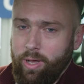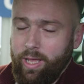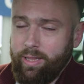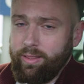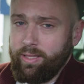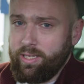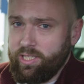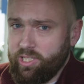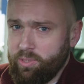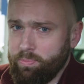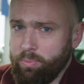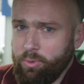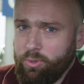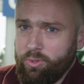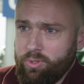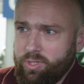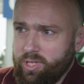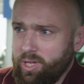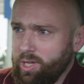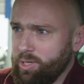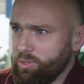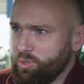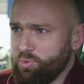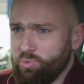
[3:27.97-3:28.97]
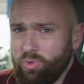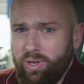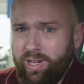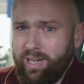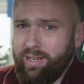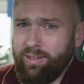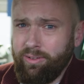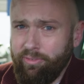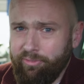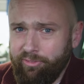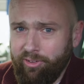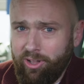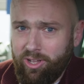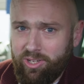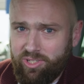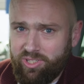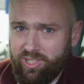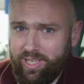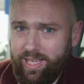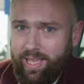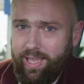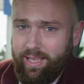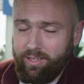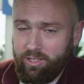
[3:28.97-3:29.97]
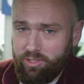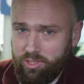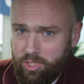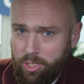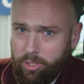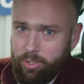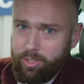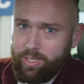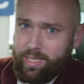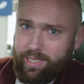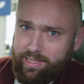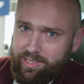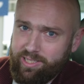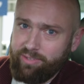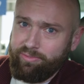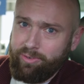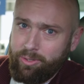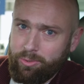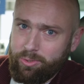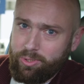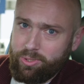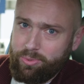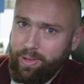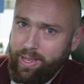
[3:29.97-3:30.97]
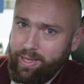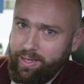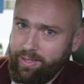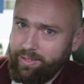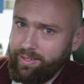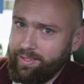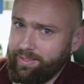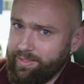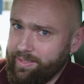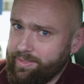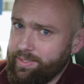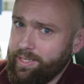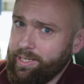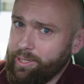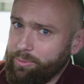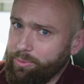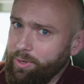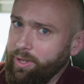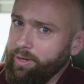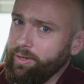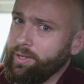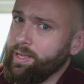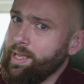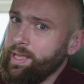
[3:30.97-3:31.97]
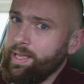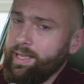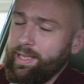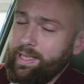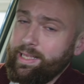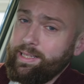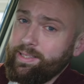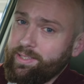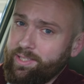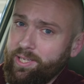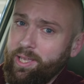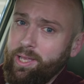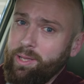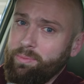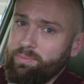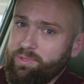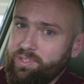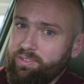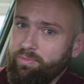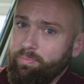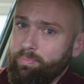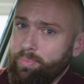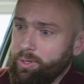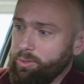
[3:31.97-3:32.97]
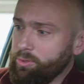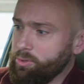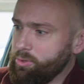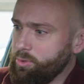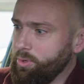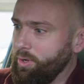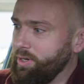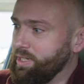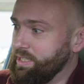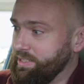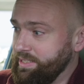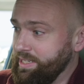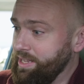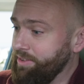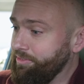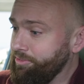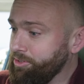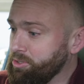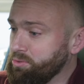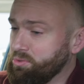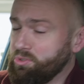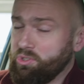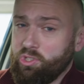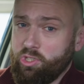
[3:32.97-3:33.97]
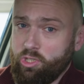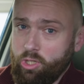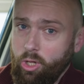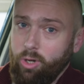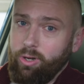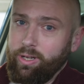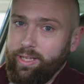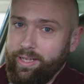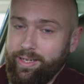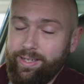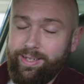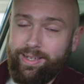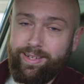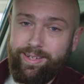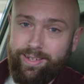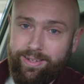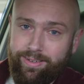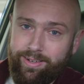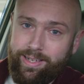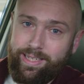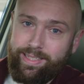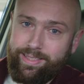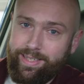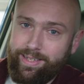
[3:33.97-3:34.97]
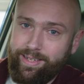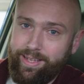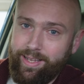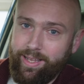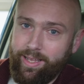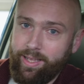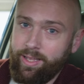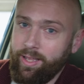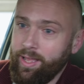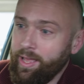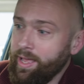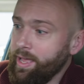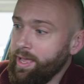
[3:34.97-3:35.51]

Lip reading: And this Sportage was really the first Kia that took it to Volkswagen and the Tiguan in terms of build quality. It feels solid and nice in here.